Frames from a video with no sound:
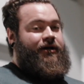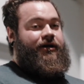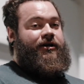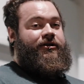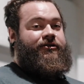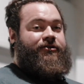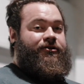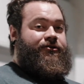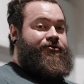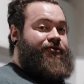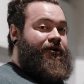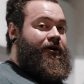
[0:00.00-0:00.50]

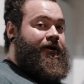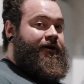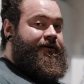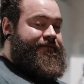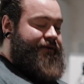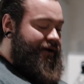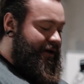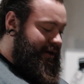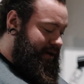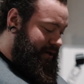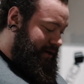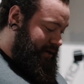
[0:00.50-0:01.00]
to drive
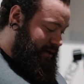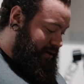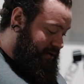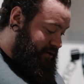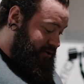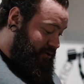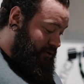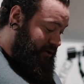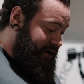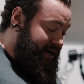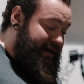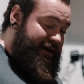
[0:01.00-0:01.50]

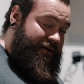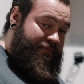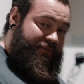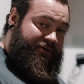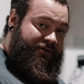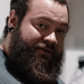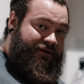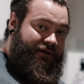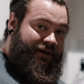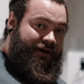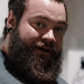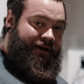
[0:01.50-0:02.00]
your hips,
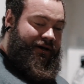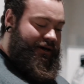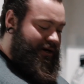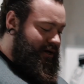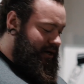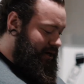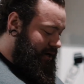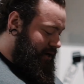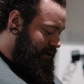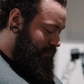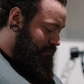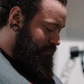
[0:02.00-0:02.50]

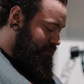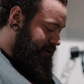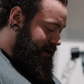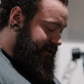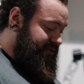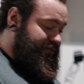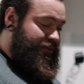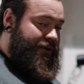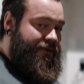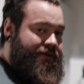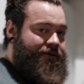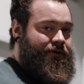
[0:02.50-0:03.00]

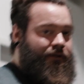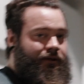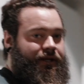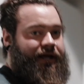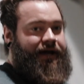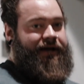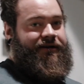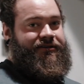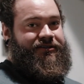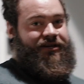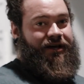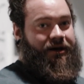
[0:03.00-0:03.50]
press with your
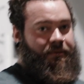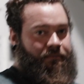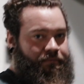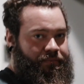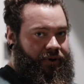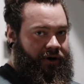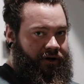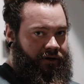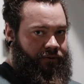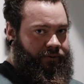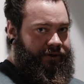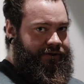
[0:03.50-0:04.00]
legs, and
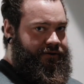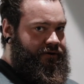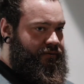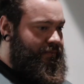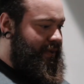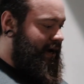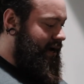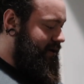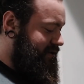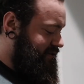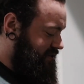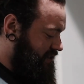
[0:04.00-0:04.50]
pull with your
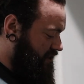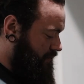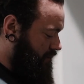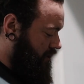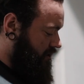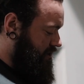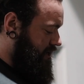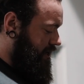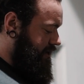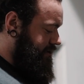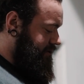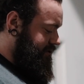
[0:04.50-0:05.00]
back
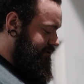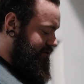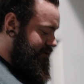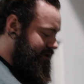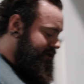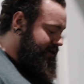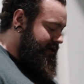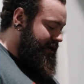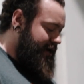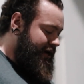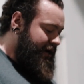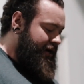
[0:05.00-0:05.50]

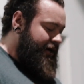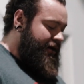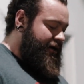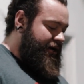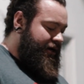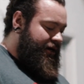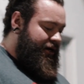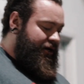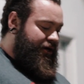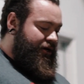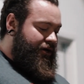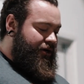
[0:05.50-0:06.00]
simultaneously.
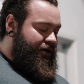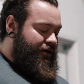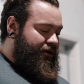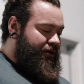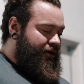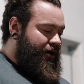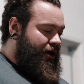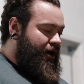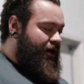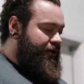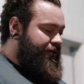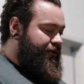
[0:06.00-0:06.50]

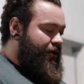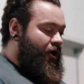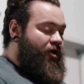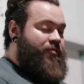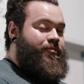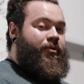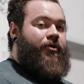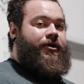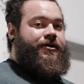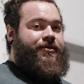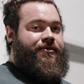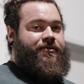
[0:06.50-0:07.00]
At no
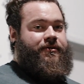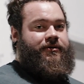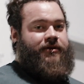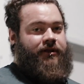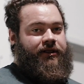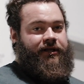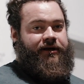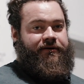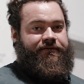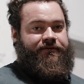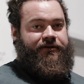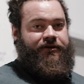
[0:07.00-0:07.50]
point through the
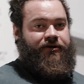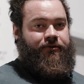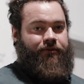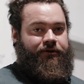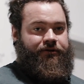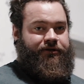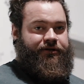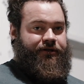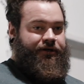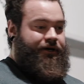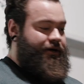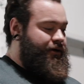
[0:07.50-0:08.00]
lift do you want
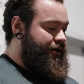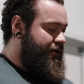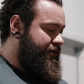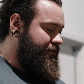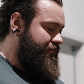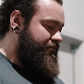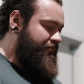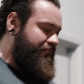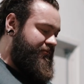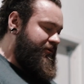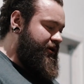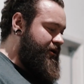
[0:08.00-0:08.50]
to,
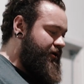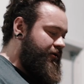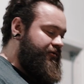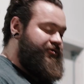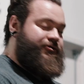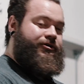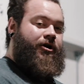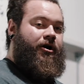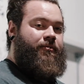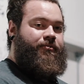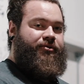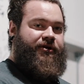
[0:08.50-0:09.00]

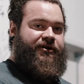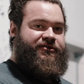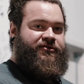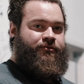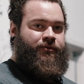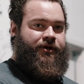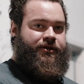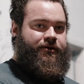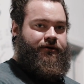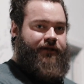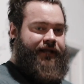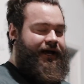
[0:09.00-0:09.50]
stop pressing
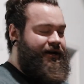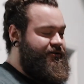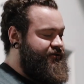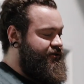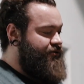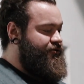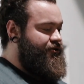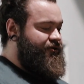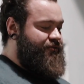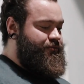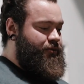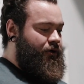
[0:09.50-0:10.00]
with your legs
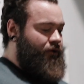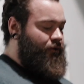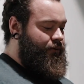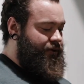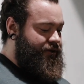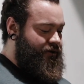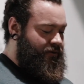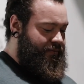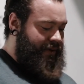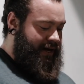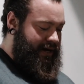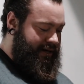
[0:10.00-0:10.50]
and just pull with
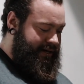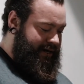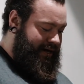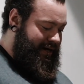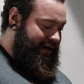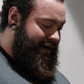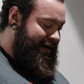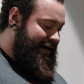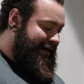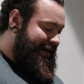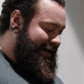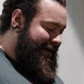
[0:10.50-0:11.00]
your back.
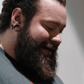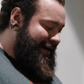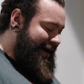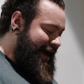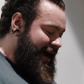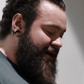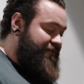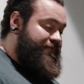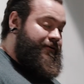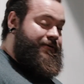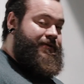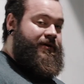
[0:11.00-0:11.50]

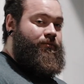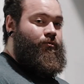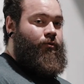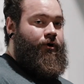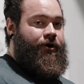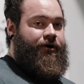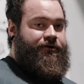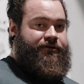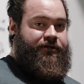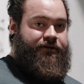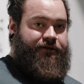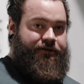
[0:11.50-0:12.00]
Everything
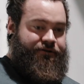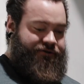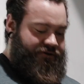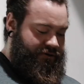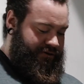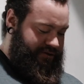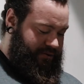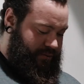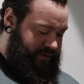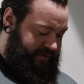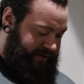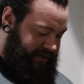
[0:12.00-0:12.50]
works in
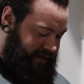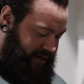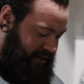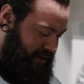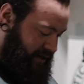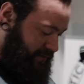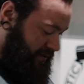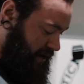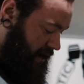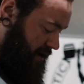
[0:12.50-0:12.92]
conjunction with a deadlift.